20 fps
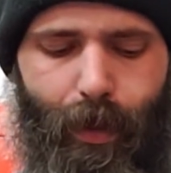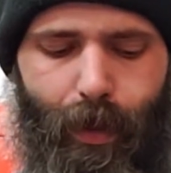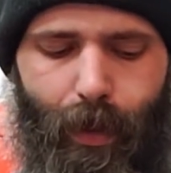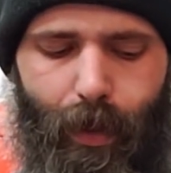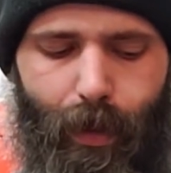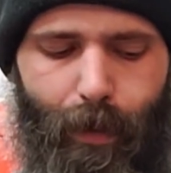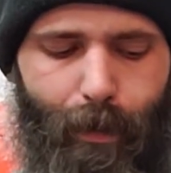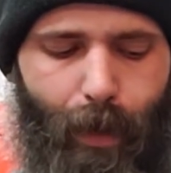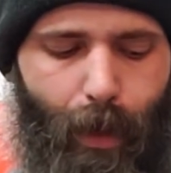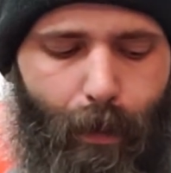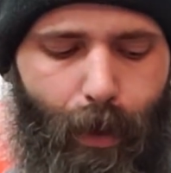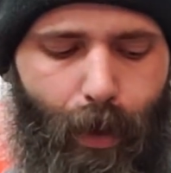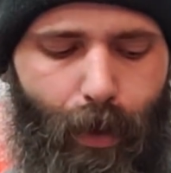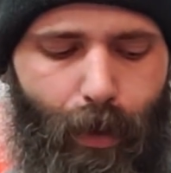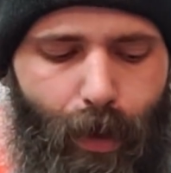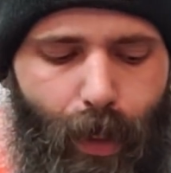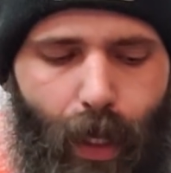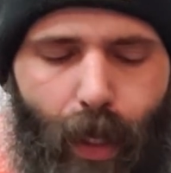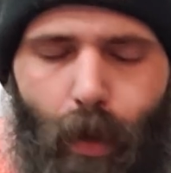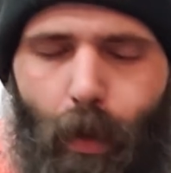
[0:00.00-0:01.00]
You know, maybe
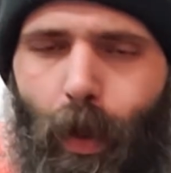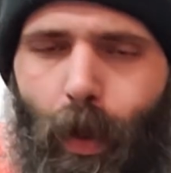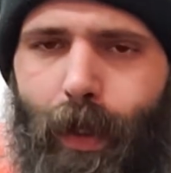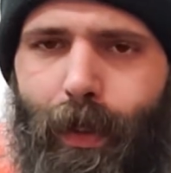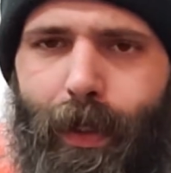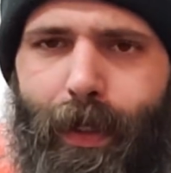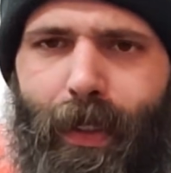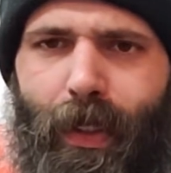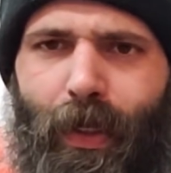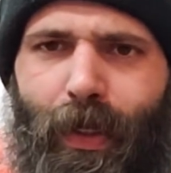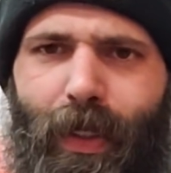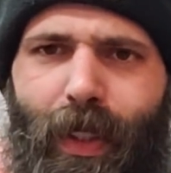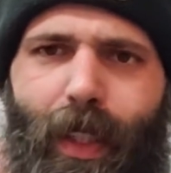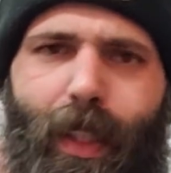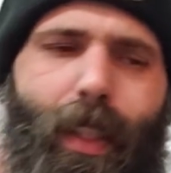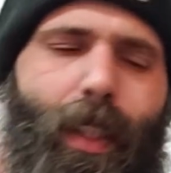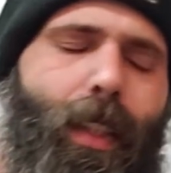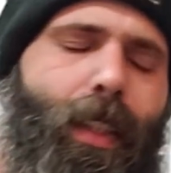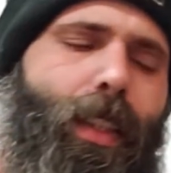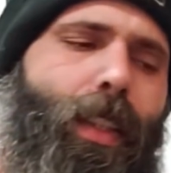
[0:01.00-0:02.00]
you got a onesie-twosie
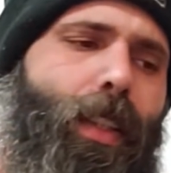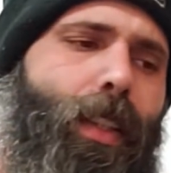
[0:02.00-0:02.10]
thing.